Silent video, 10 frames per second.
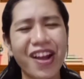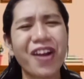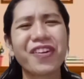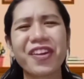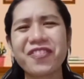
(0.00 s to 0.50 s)

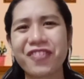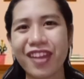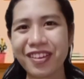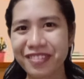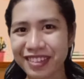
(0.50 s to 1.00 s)
Okay,
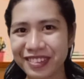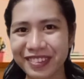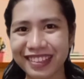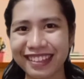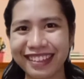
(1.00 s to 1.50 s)
very
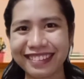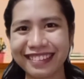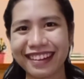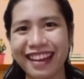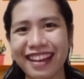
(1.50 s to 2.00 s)
good again,
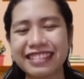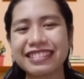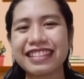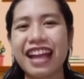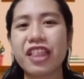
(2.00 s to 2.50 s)

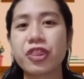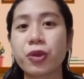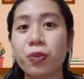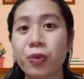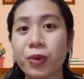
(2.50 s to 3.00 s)
class.
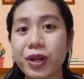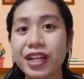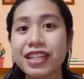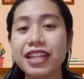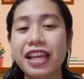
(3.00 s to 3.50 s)
The
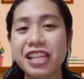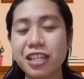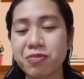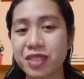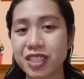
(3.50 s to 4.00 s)
word
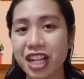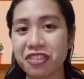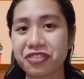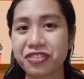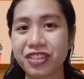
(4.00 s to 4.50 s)

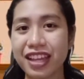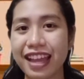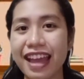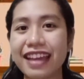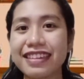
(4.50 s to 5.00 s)
himself.
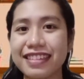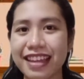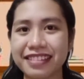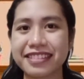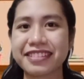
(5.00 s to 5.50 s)

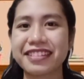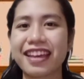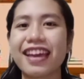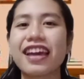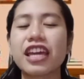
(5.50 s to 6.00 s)
Yes,
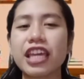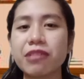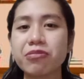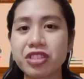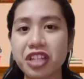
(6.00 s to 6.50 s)

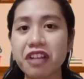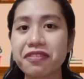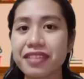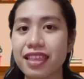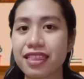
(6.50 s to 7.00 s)

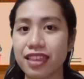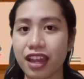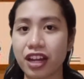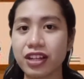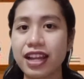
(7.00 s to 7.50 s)
himself
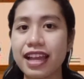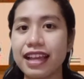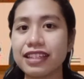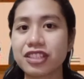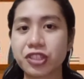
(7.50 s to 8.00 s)
there
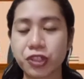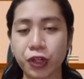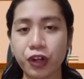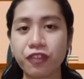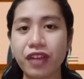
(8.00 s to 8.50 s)
is
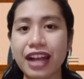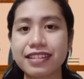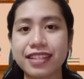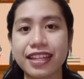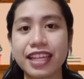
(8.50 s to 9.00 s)
served
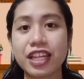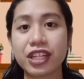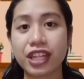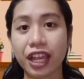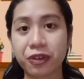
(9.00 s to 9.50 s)
as an
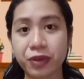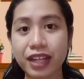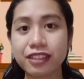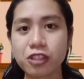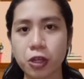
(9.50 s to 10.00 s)

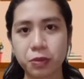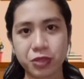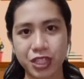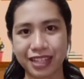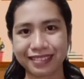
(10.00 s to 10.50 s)
indirect
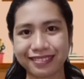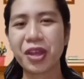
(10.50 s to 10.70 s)
object.